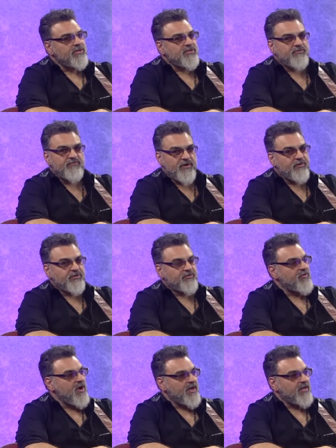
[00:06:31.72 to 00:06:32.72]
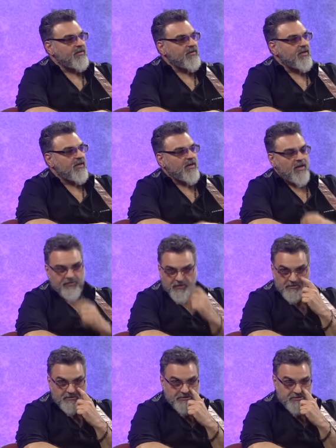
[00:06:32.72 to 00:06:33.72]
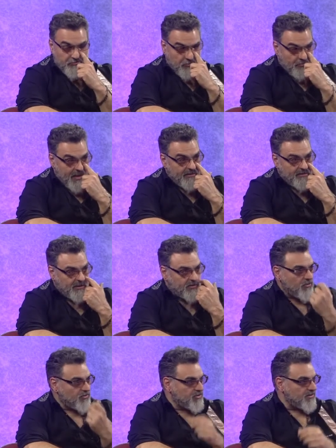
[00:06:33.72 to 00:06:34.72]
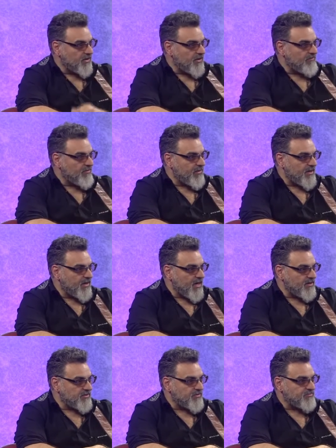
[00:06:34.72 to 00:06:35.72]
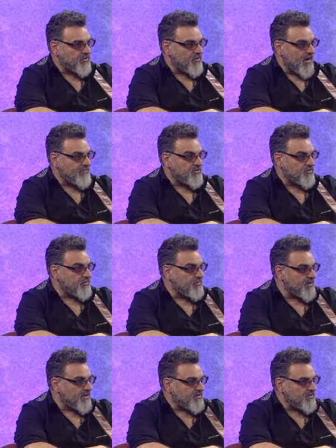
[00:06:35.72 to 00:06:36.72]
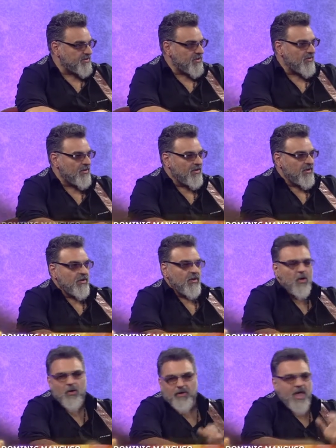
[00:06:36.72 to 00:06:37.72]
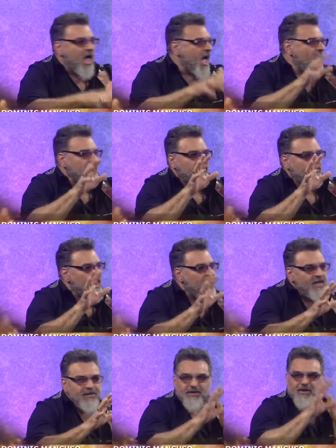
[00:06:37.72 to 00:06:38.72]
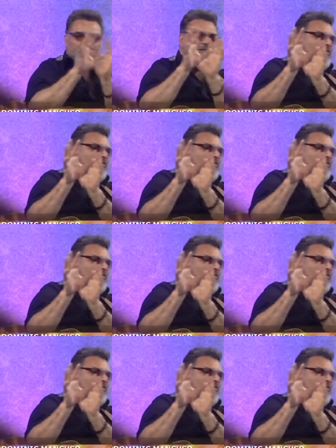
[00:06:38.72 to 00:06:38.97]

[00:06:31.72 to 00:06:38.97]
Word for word: is very trying. Uh, I think there's the romantic notion that everybody kind of subscribes to because yeah, that you know, rock star. Image, oh yeah, yeah, great. You know, they're